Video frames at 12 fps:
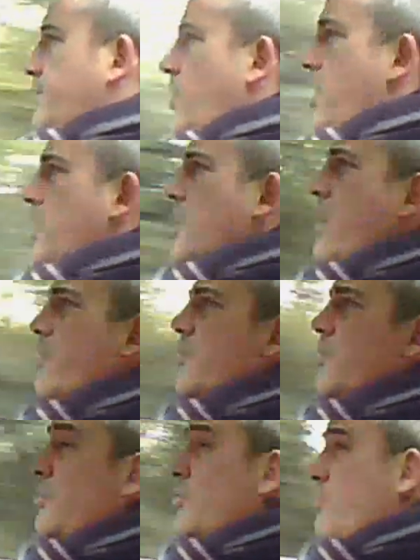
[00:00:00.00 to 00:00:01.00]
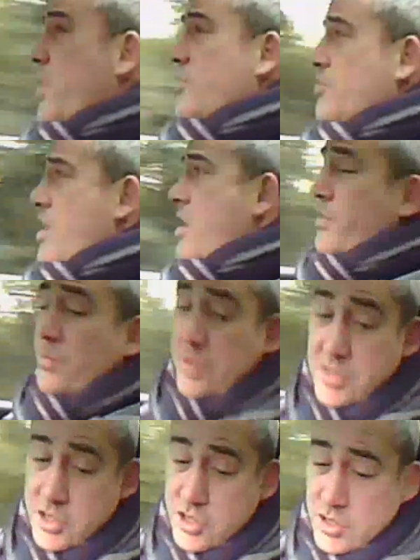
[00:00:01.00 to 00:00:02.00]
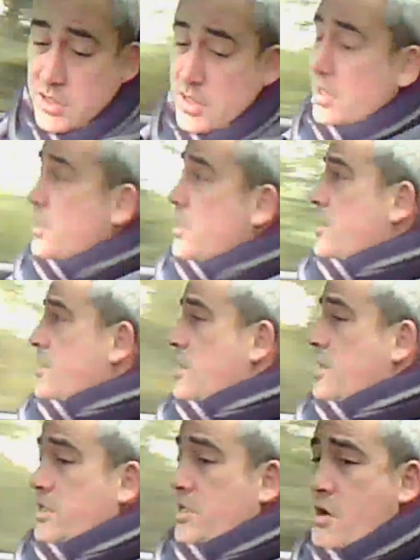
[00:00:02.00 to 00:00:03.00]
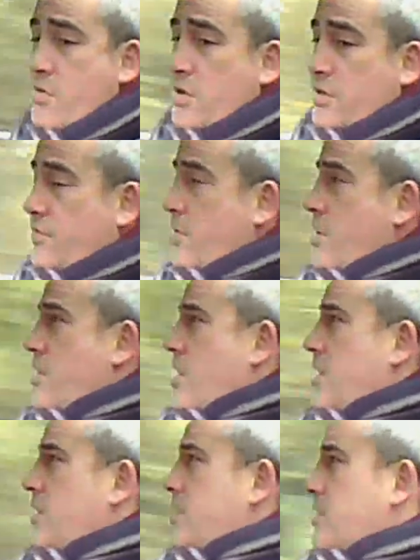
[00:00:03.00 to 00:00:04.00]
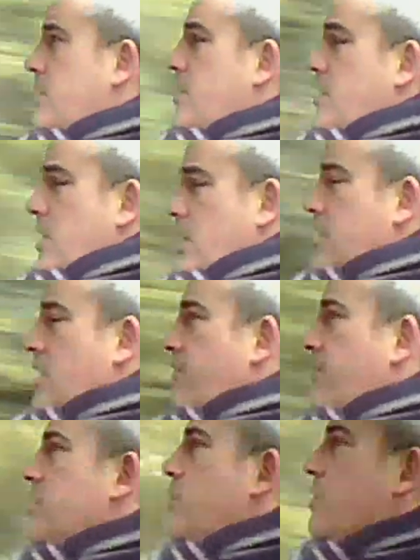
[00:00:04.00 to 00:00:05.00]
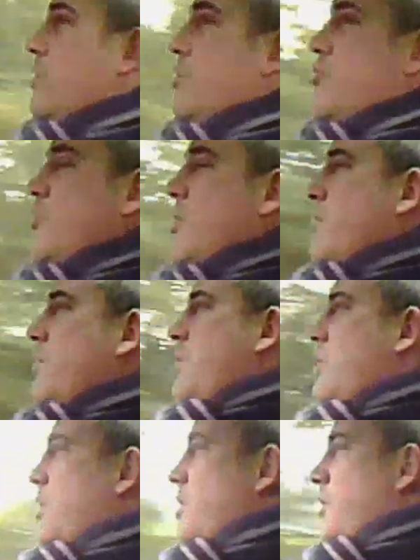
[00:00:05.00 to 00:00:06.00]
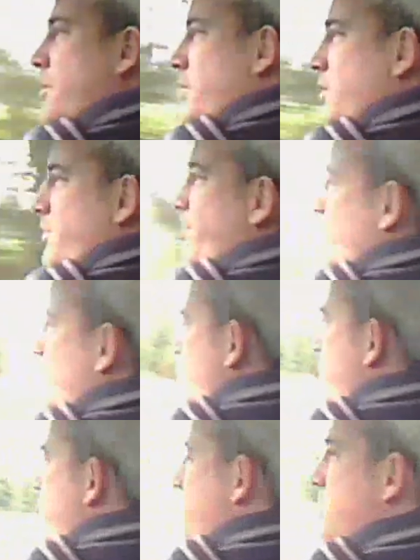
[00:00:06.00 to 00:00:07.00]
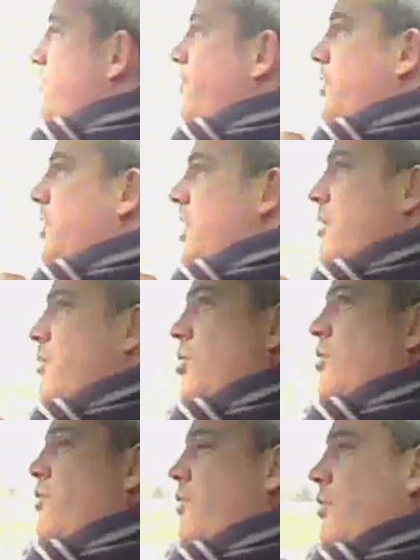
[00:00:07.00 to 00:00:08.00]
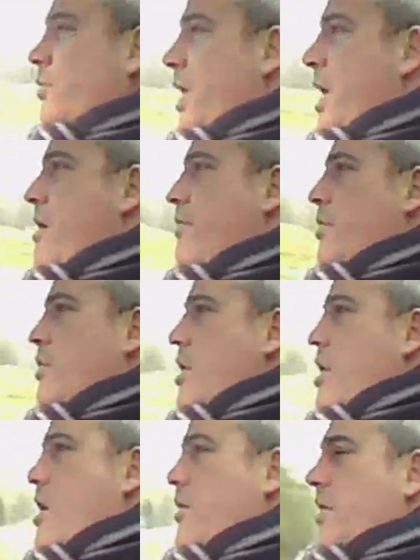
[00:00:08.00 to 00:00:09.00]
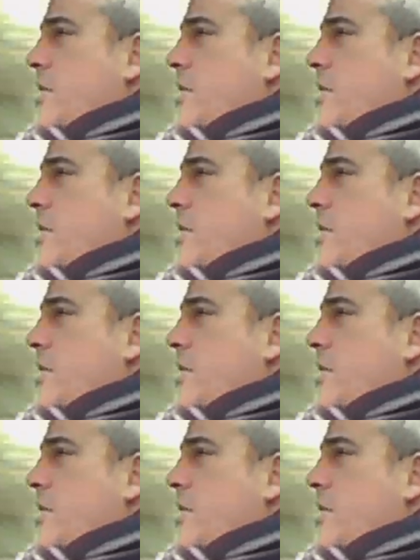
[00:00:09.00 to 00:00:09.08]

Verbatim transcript: Very comfortable, great driving position. The interior is very nice, except for this wooden trim really does feel like a beautiful, powerful car.